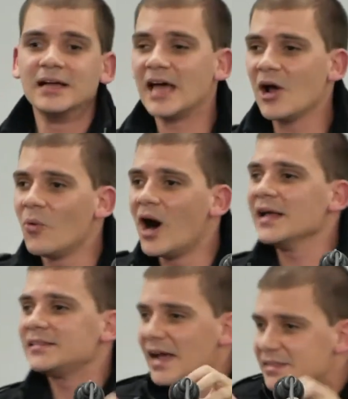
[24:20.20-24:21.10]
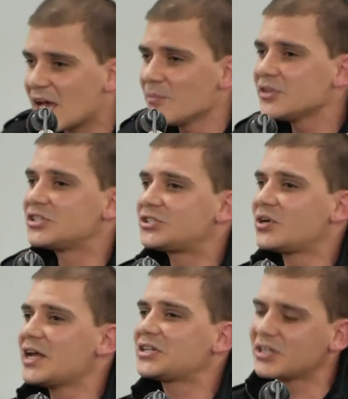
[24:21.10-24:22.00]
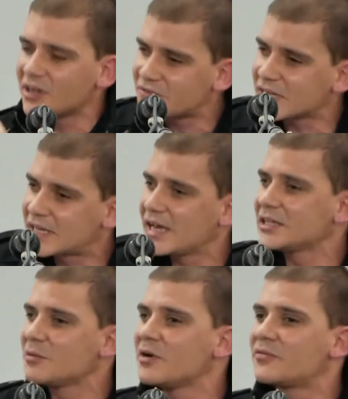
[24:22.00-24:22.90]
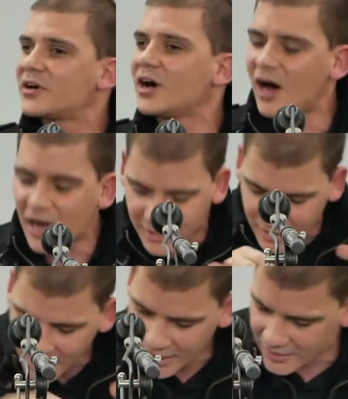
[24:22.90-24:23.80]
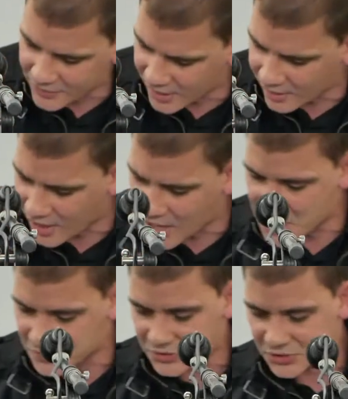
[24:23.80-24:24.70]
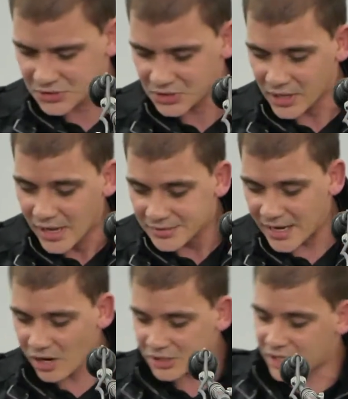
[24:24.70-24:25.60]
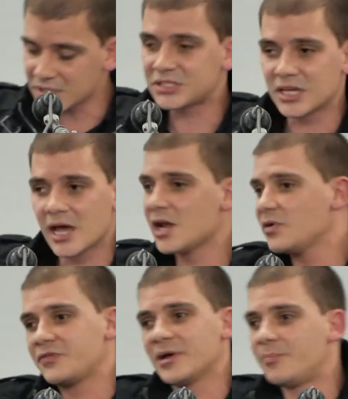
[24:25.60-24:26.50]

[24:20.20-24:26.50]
They want that demonstration of the kingdom of God in their lives. They're not concerned with the